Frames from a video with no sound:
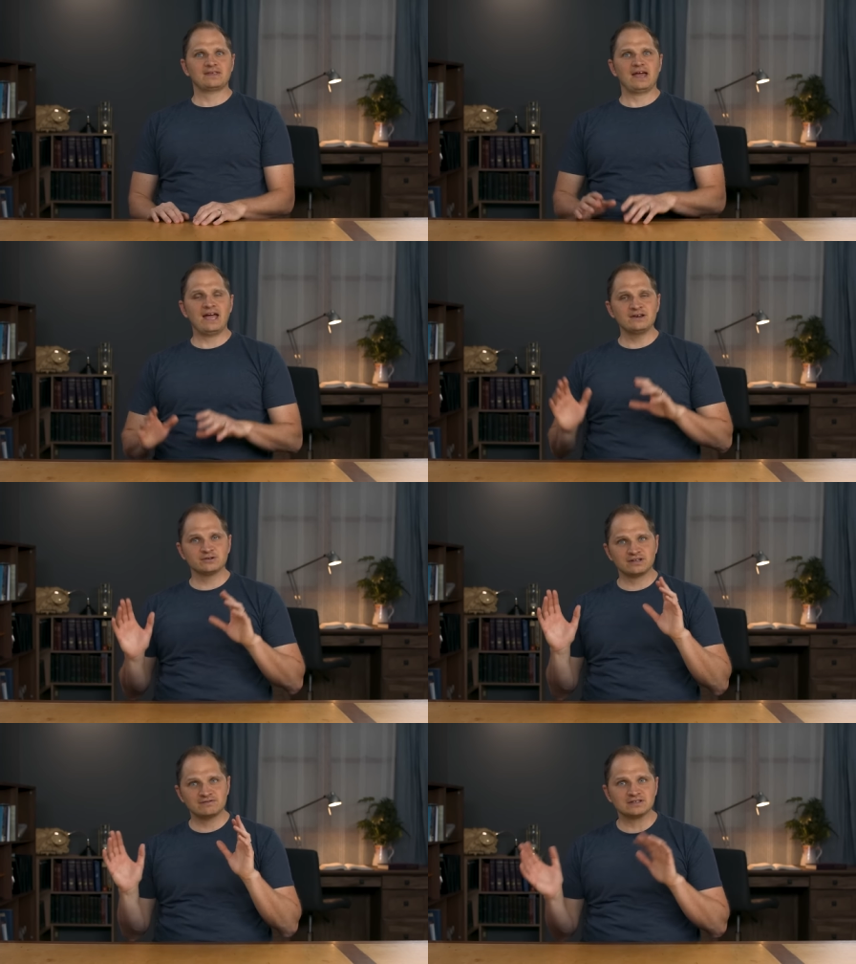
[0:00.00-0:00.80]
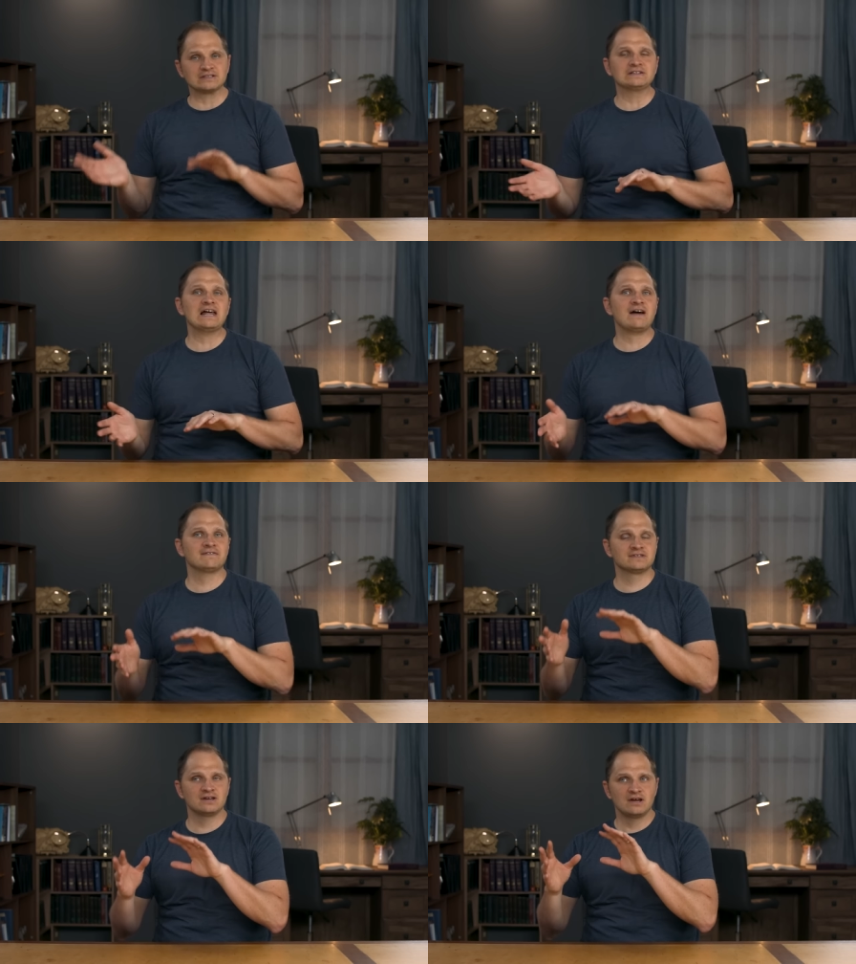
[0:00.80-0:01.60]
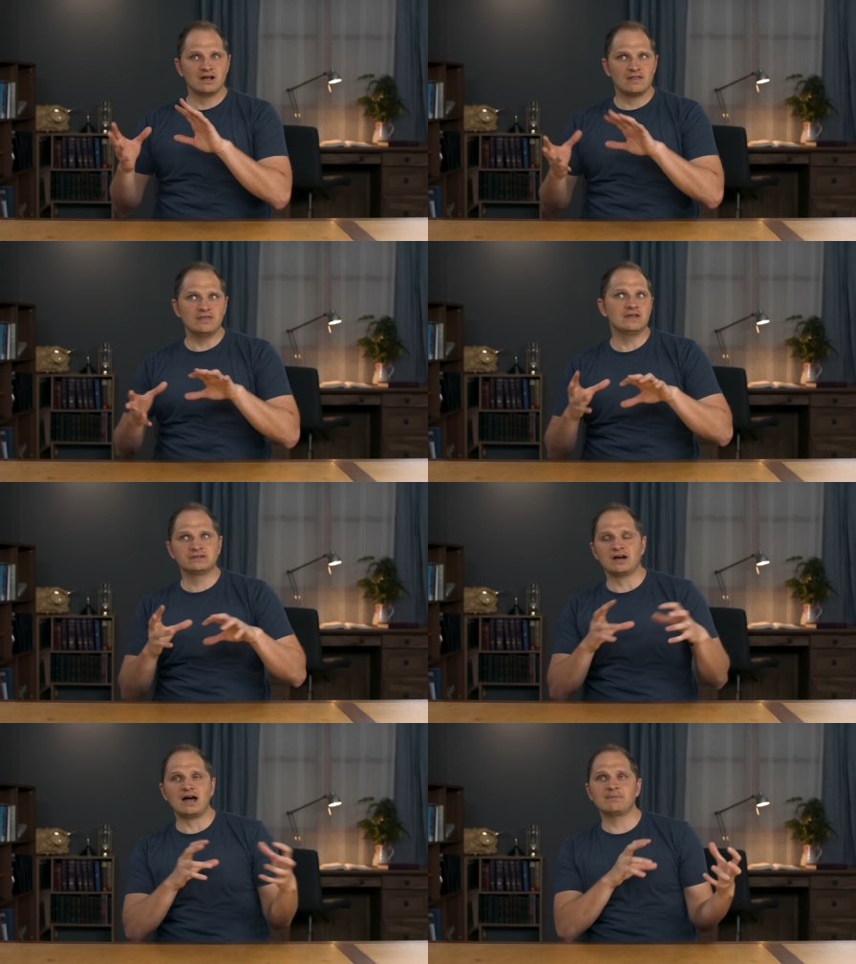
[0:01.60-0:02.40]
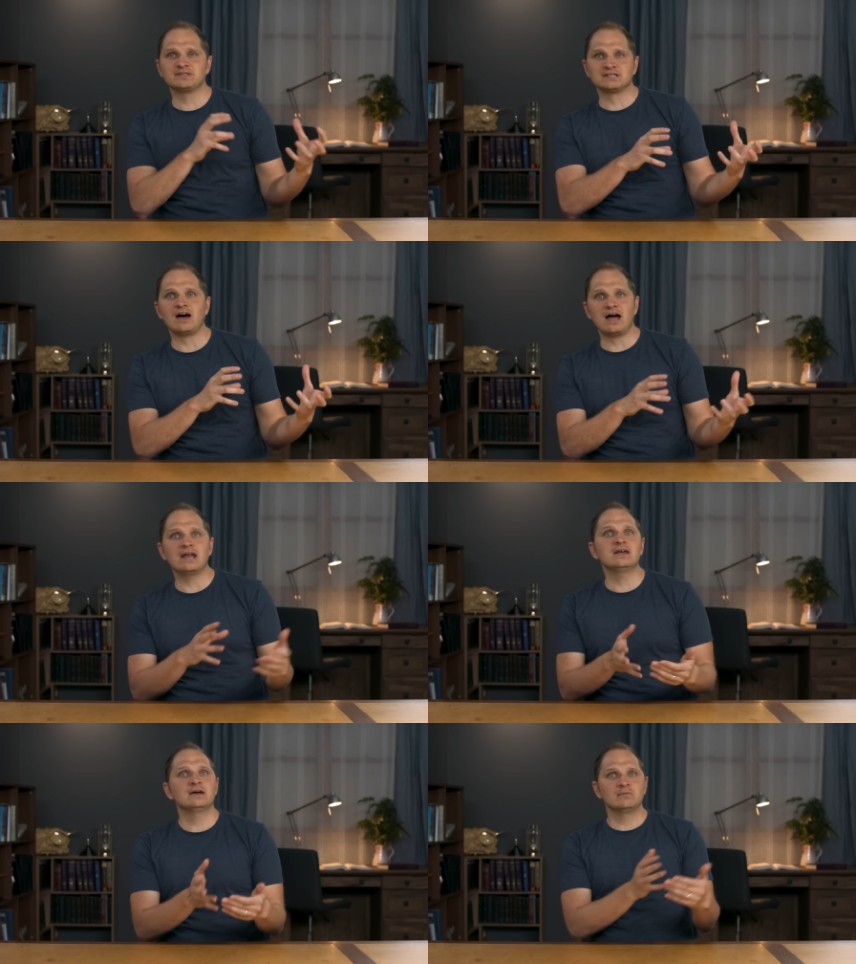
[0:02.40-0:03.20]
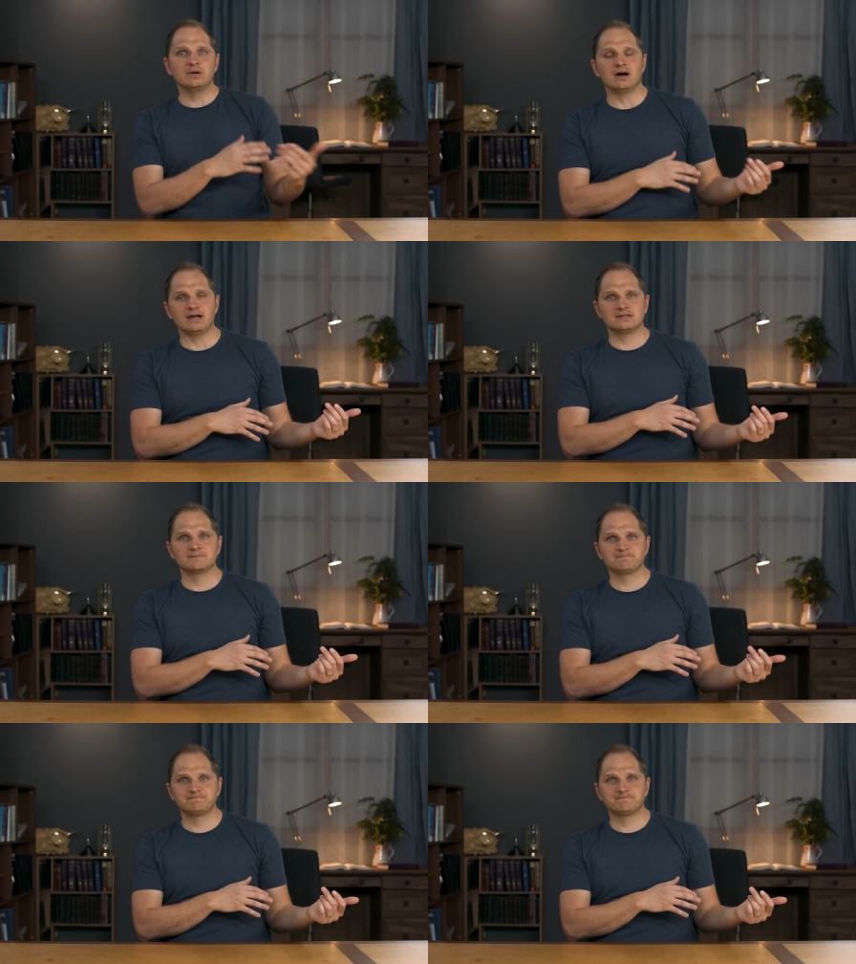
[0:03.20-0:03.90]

Angels have just left the time side behind.